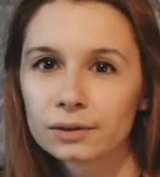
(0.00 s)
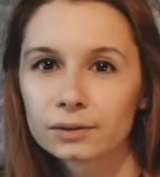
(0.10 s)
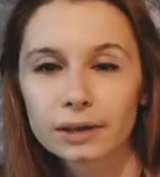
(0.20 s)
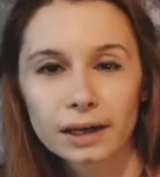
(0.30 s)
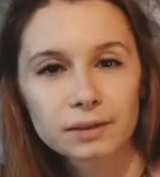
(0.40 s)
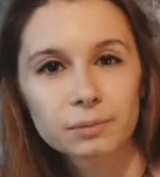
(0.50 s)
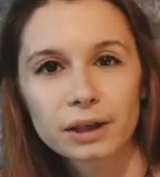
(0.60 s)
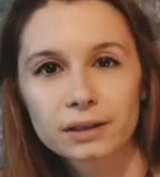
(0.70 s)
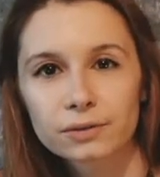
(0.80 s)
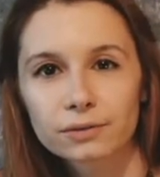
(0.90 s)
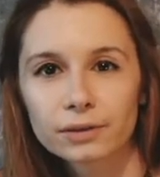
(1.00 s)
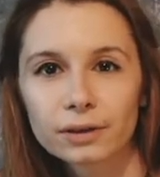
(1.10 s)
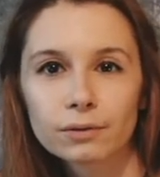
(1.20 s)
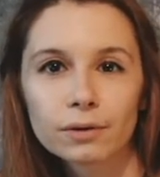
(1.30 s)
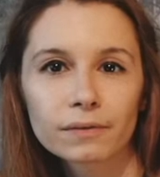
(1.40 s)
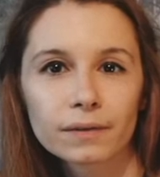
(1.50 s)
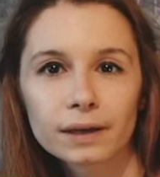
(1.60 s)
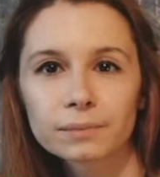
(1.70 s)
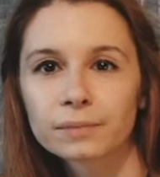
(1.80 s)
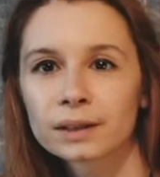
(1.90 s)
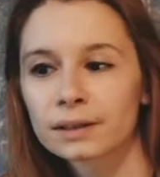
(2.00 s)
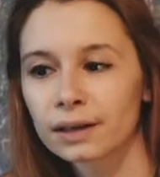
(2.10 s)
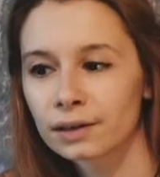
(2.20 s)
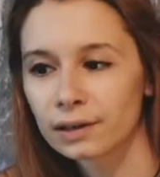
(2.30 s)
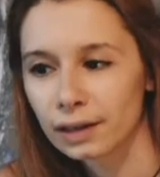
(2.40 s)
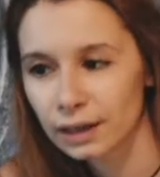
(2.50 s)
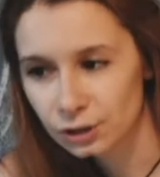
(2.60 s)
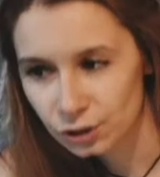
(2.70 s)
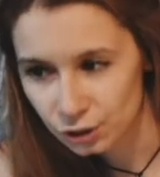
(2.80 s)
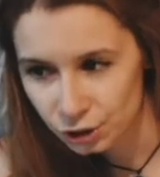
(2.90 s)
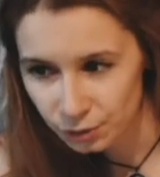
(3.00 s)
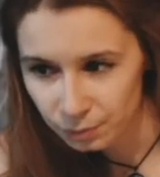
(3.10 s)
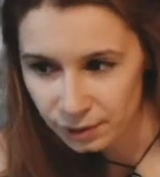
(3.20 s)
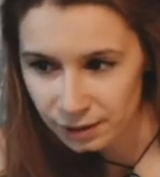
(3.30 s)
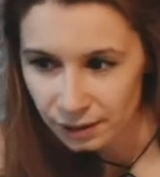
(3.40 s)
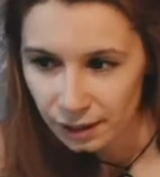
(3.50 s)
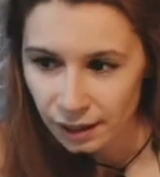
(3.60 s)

to get a better feel of them and their relationships,